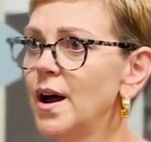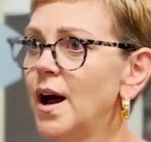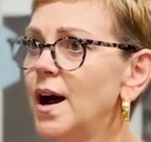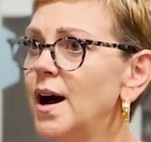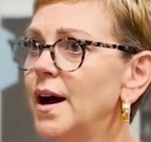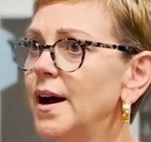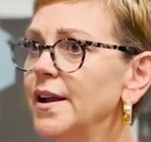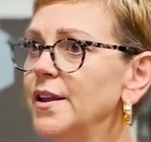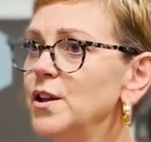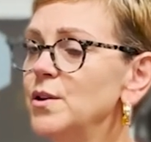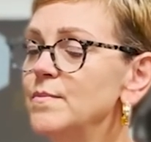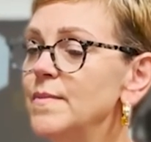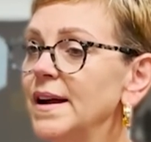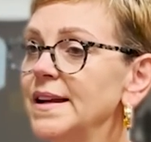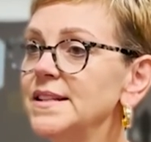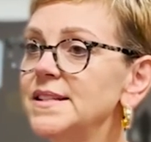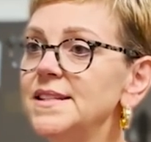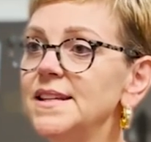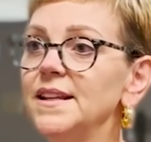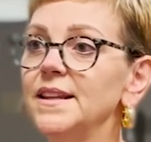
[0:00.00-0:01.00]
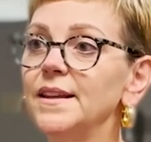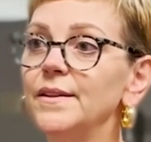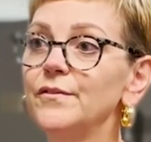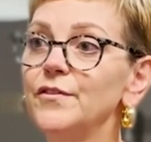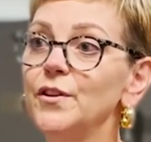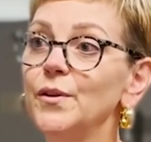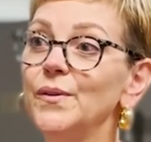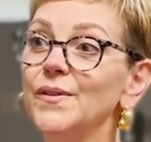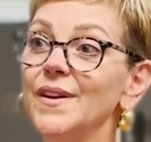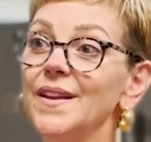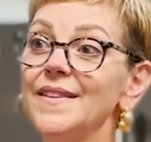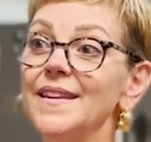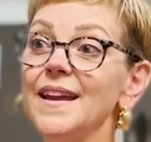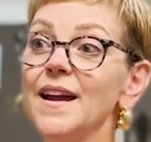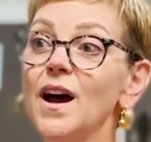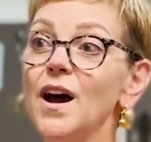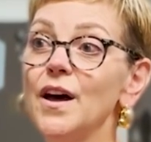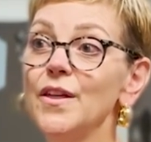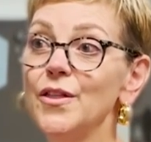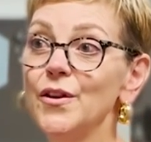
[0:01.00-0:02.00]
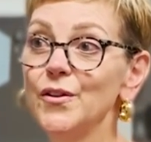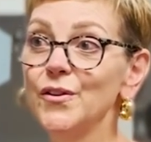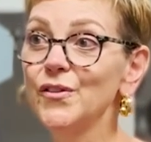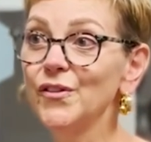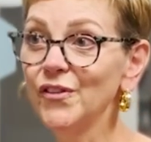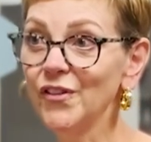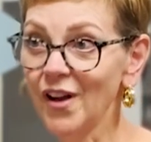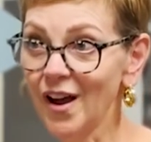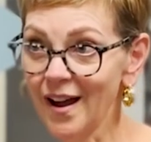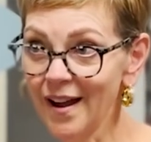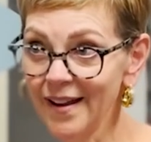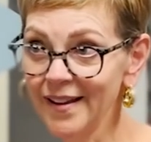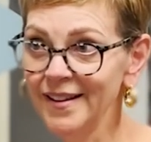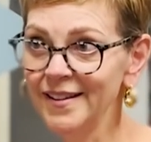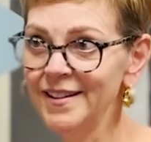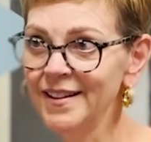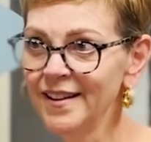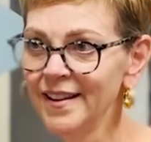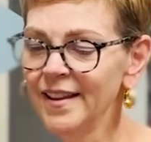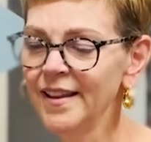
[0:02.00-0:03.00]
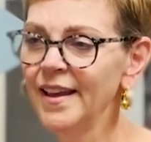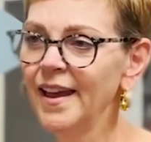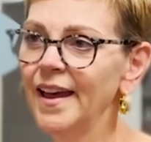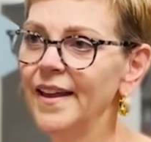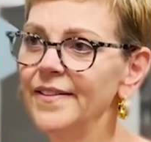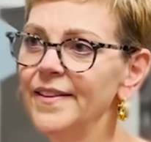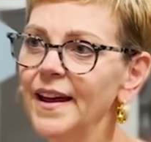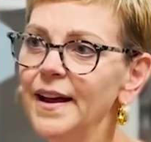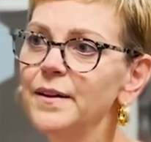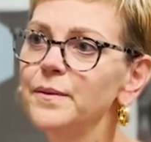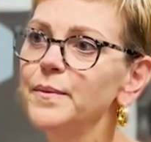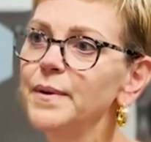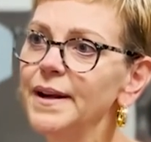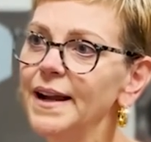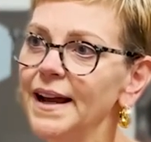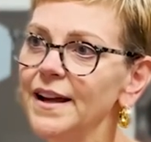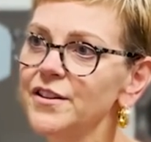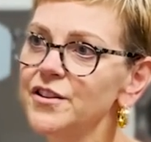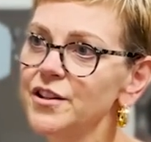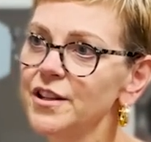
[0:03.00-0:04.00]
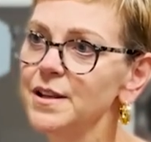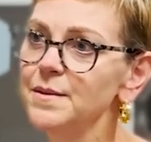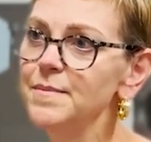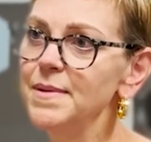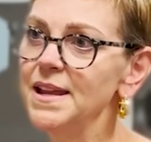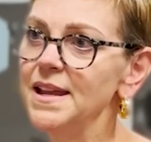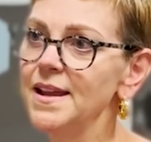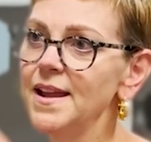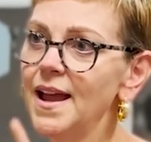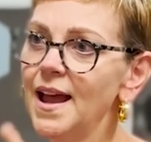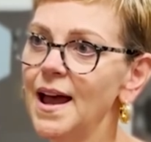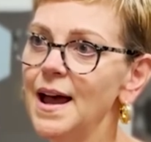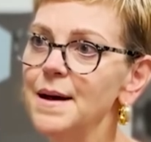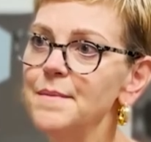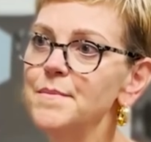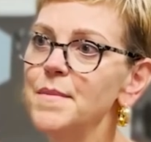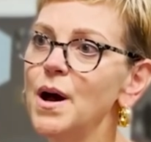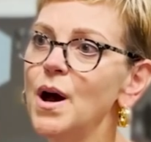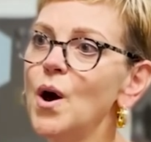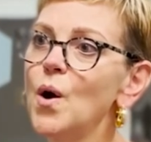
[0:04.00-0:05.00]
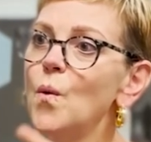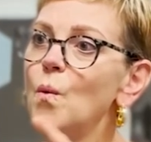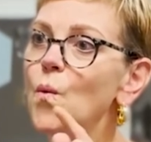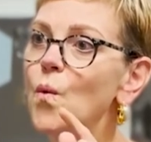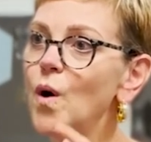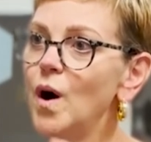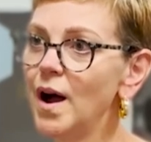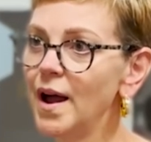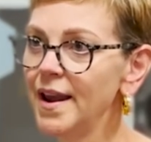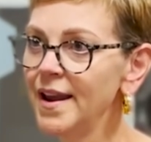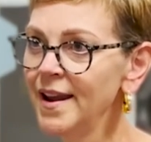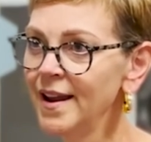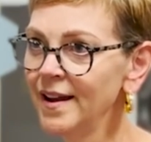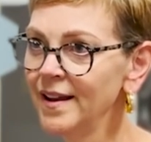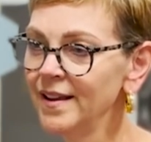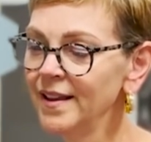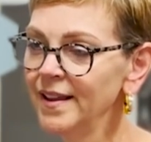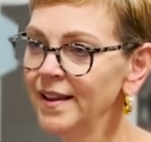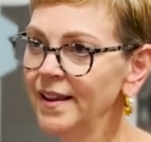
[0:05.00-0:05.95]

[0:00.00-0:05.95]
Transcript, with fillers: Uh, you might see lymph nodes on the other side, and that would actually be M1.